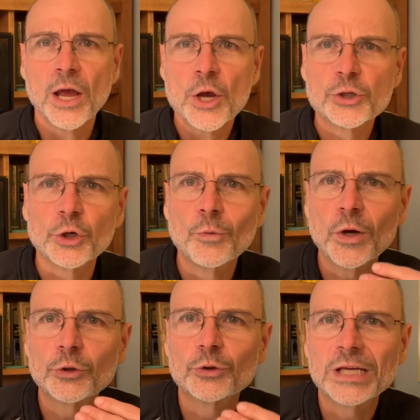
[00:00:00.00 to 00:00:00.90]
So you
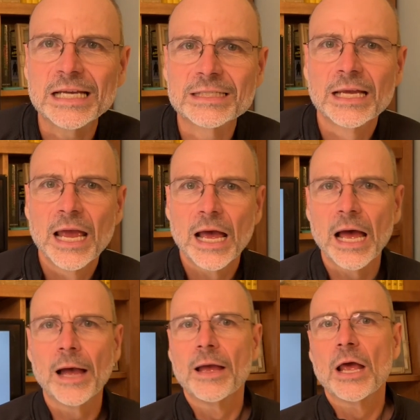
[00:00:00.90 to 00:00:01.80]
want to test
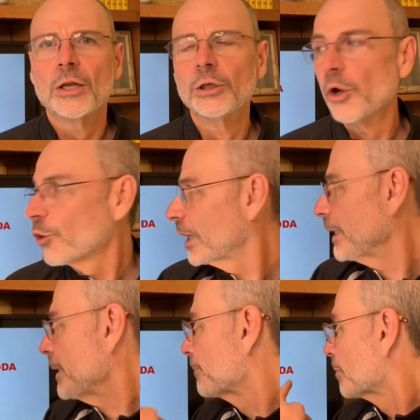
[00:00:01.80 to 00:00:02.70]

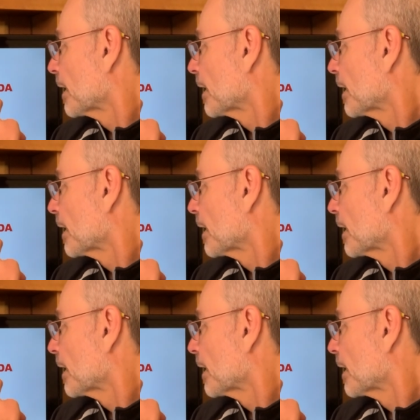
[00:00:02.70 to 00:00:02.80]
locally,